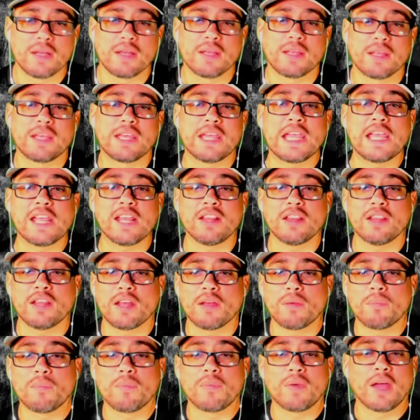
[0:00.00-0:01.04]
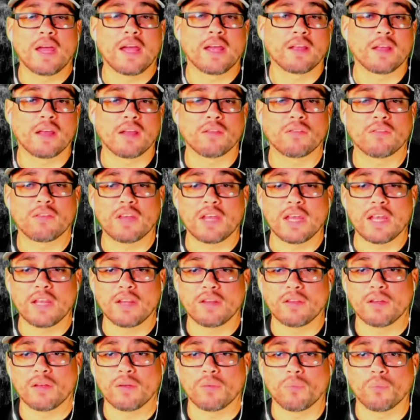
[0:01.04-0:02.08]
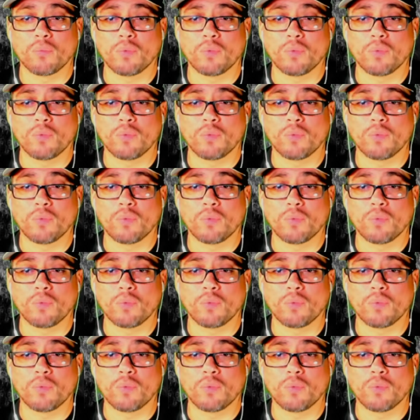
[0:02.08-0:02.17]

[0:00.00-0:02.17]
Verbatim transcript: kingdom against kingdom.